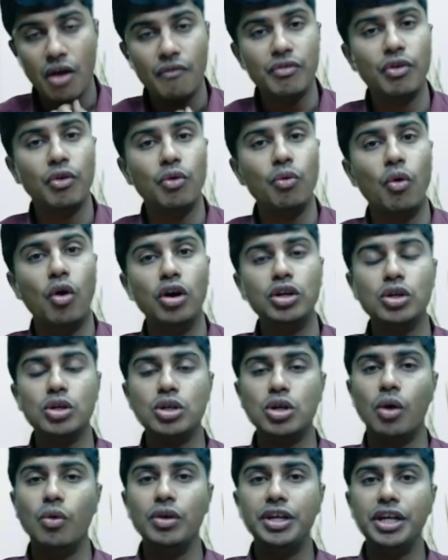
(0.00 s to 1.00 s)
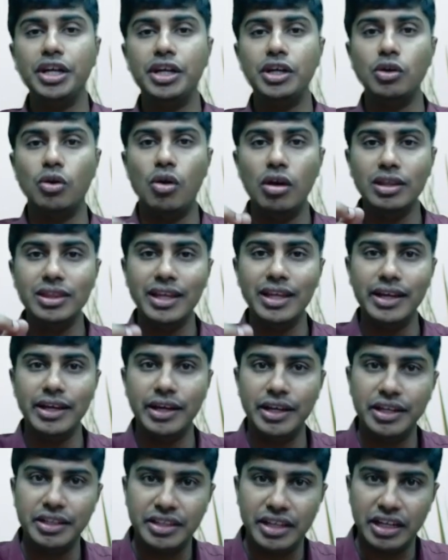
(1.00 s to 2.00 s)
We would want to count it on the
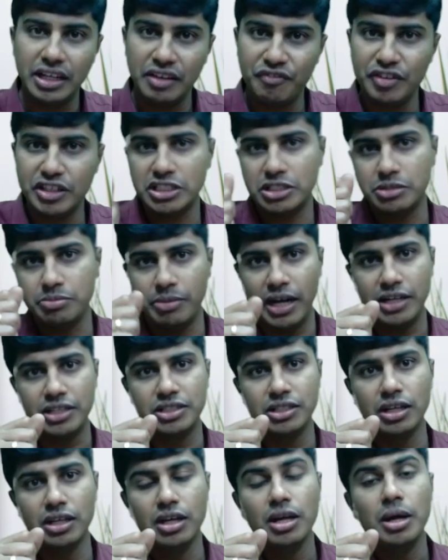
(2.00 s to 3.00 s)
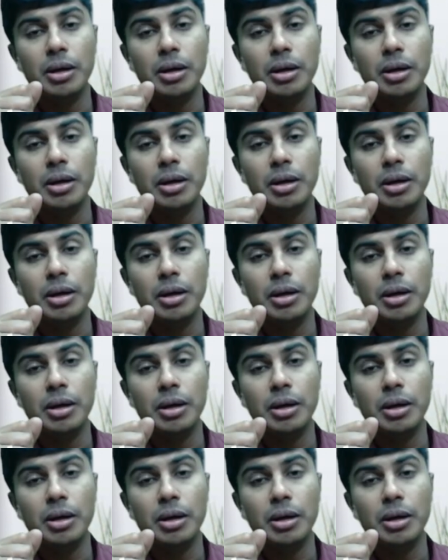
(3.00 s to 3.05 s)
year end thirty-first March.